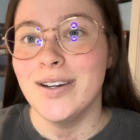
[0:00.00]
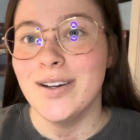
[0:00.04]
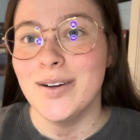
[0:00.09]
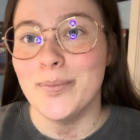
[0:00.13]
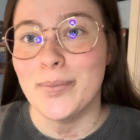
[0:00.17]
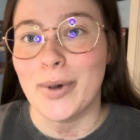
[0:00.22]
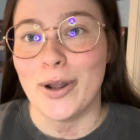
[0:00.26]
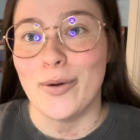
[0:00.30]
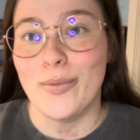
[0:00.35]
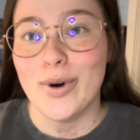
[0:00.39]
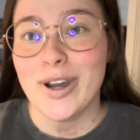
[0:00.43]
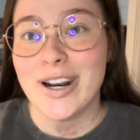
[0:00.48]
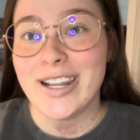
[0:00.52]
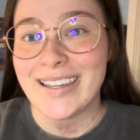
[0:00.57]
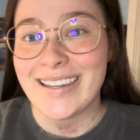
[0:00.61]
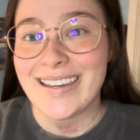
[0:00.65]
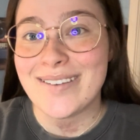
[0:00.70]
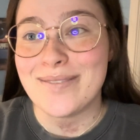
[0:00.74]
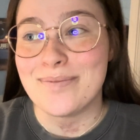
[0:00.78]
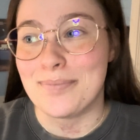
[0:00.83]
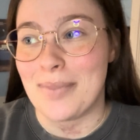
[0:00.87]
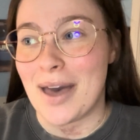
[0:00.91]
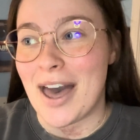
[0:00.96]
but I want to
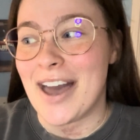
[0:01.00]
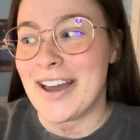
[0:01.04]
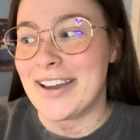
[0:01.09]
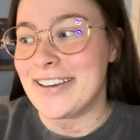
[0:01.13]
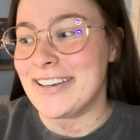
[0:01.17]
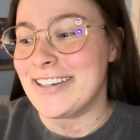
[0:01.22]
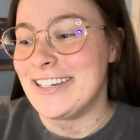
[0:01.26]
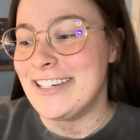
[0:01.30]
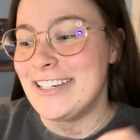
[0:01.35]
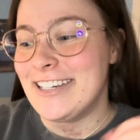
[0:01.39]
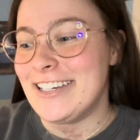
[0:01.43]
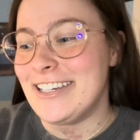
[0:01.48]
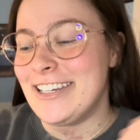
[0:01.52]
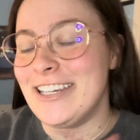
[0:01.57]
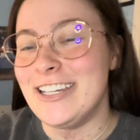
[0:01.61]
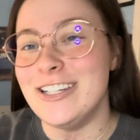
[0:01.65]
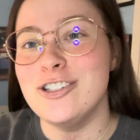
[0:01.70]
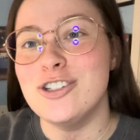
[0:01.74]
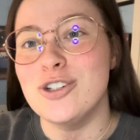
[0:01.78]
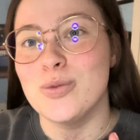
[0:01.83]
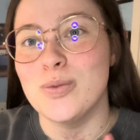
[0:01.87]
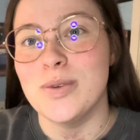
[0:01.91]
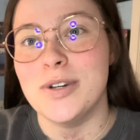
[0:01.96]
get back
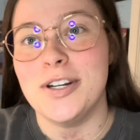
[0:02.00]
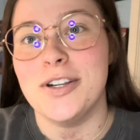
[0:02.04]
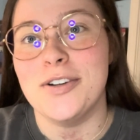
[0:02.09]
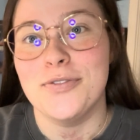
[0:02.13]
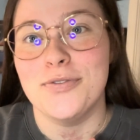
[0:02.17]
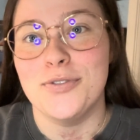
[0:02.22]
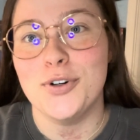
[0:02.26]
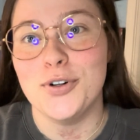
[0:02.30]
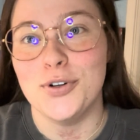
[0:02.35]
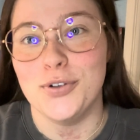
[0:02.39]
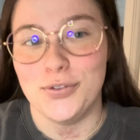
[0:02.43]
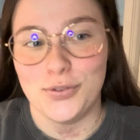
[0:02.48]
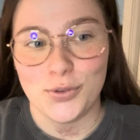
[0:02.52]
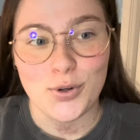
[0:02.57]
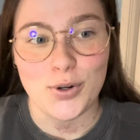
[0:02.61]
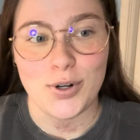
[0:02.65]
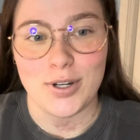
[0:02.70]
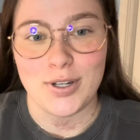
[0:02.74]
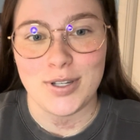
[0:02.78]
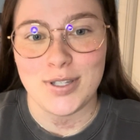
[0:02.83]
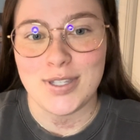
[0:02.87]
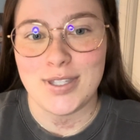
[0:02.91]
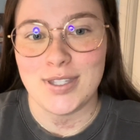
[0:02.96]
into reading full
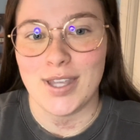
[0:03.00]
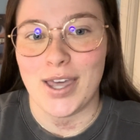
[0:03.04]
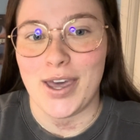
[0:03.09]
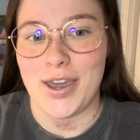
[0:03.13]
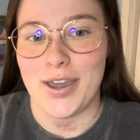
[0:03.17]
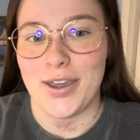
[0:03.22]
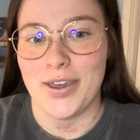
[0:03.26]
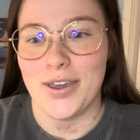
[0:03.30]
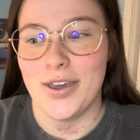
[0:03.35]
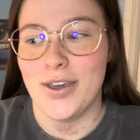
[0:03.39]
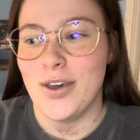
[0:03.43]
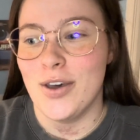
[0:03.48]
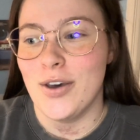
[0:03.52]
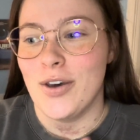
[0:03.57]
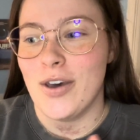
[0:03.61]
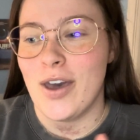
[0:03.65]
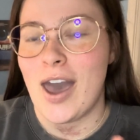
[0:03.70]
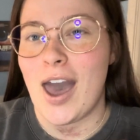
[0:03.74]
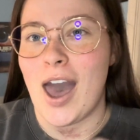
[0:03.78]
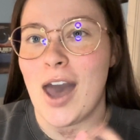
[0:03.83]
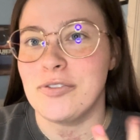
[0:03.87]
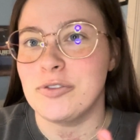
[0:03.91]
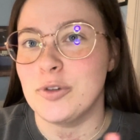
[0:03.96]
force, like
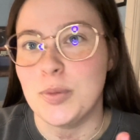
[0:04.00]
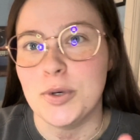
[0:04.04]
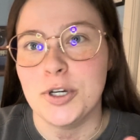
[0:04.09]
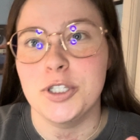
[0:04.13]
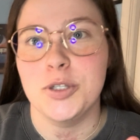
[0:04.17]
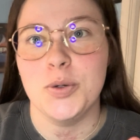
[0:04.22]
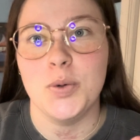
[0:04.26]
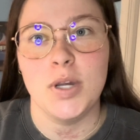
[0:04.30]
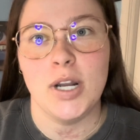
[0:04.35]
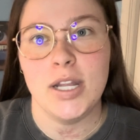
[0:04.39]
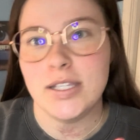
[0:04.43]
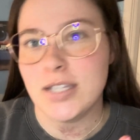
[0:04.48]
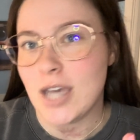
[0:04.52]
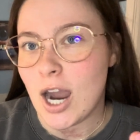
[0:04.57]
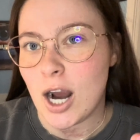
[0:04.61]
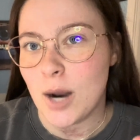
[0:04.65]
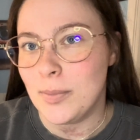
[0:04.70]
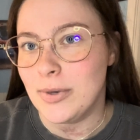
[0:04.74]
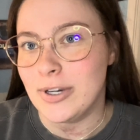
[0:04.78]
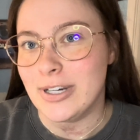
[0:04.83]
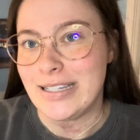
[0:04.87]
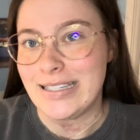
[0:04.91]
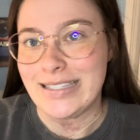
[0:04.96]
half a book to an
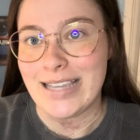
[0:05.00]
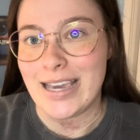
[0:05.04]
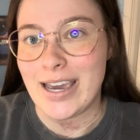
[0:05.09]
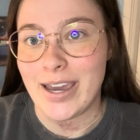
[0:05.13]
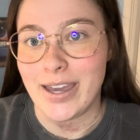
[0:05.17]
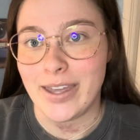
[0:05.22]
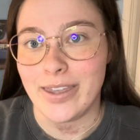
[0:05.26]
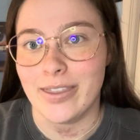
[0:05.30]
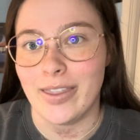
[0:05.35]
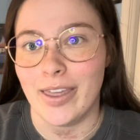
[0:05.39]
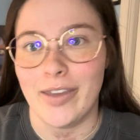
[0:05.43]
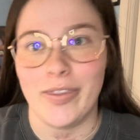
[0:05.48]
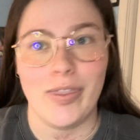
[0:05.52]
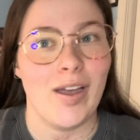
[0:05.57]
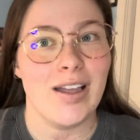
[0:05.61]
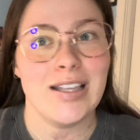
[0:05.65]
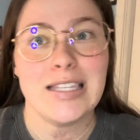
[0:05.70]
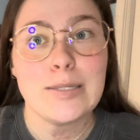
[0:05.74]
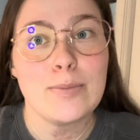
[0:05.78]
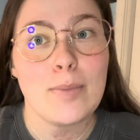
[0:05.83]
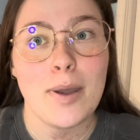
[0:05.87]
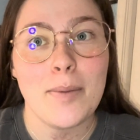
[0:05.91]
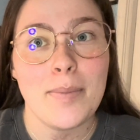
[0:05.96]
entire book a day. Like,
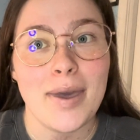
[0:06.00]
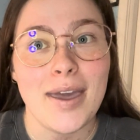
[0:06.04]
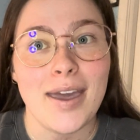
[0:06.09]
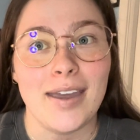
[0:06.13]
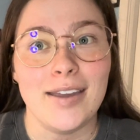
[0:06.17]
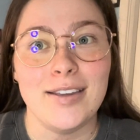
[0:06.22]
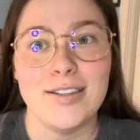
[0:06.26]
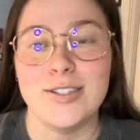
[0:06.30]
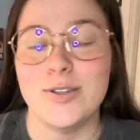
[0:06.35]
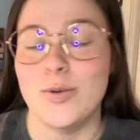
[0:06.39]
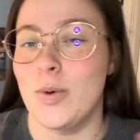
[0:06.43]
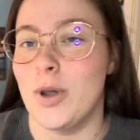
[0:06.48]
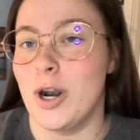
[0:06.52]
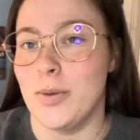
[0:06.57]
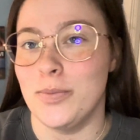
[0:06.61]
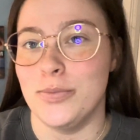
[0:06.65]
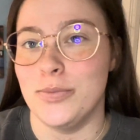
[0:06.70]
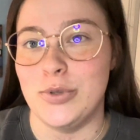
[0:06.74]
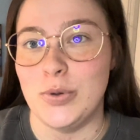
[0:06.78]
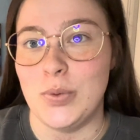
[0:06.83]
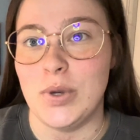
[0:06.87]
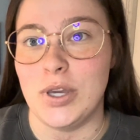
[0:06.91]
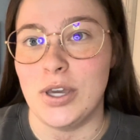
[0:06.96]
that's my pace when I'm
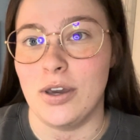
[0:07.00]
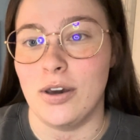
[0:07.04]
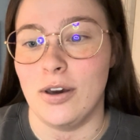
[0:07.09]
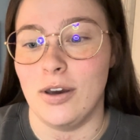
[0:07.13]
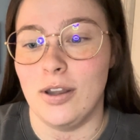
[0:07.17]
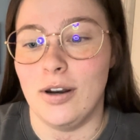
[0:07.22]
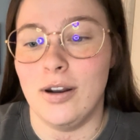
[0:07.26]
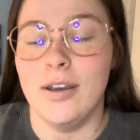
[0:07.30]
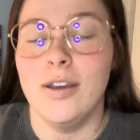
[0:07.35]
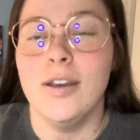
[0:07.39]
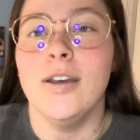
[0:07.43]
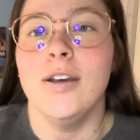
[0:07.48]
doing good.